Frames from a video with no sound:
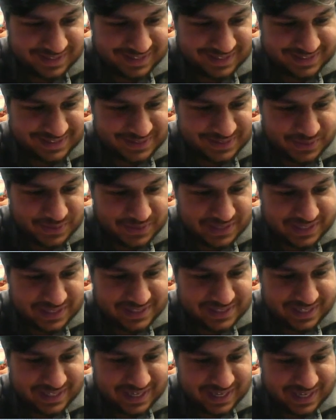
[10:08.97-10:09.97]
So you can
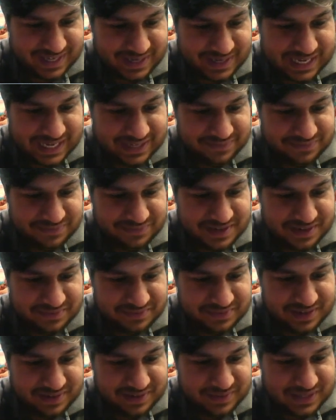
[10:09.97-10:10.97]
see here at 3 out
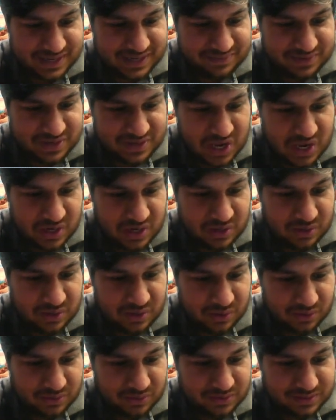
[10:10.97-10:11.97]
of 5 you have a
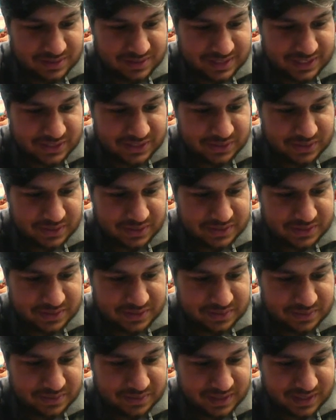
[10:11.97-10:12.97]
lot that you can
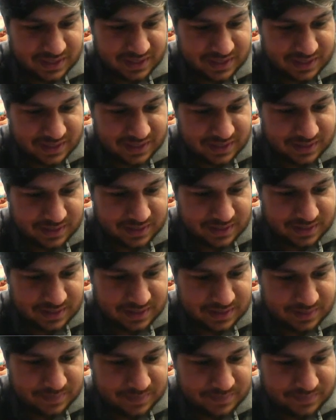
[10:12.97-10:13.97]
do.
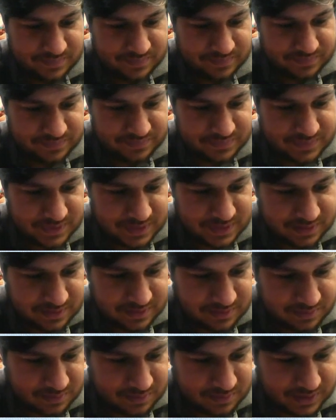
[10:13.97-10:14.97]

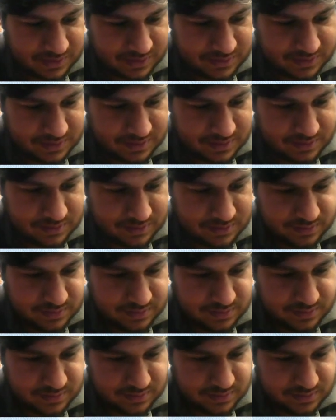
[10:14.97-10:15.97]
What
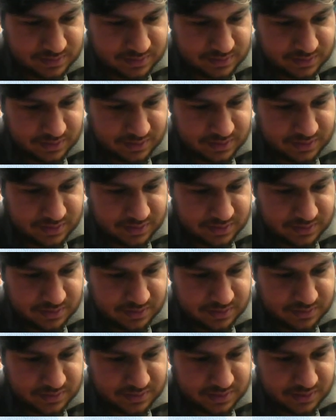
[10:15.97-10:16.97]
else you can
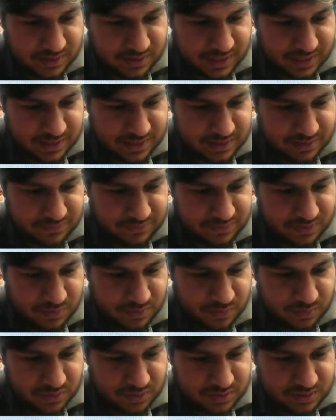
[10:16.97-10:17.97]
do? So yeah, if you
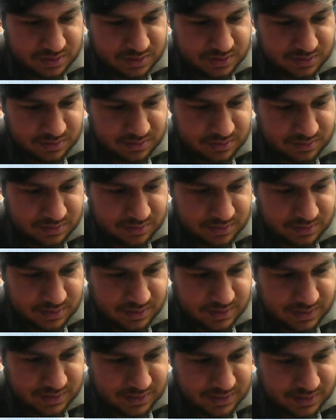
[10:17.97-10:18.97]
want to,
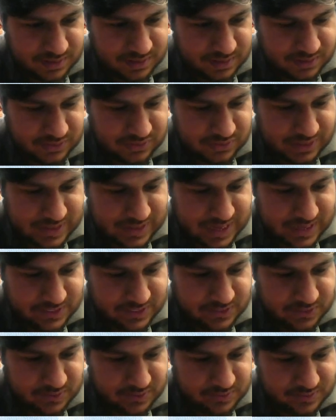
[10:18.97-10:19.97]
you
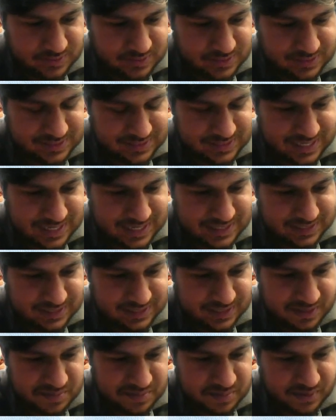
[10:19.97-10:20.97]
can use Sand
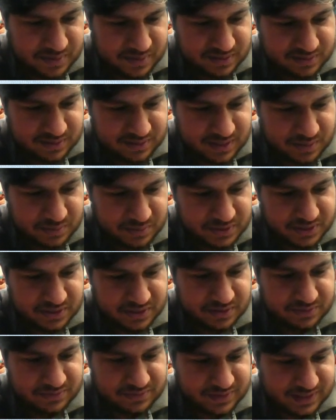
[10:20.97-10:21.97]
Sink, but I wouldn't
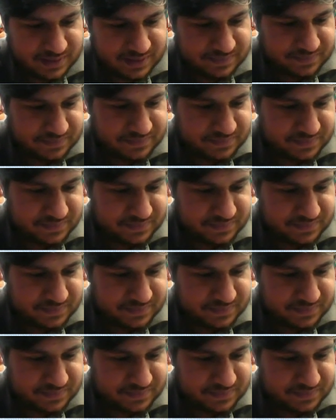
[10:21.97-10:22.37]
go for that.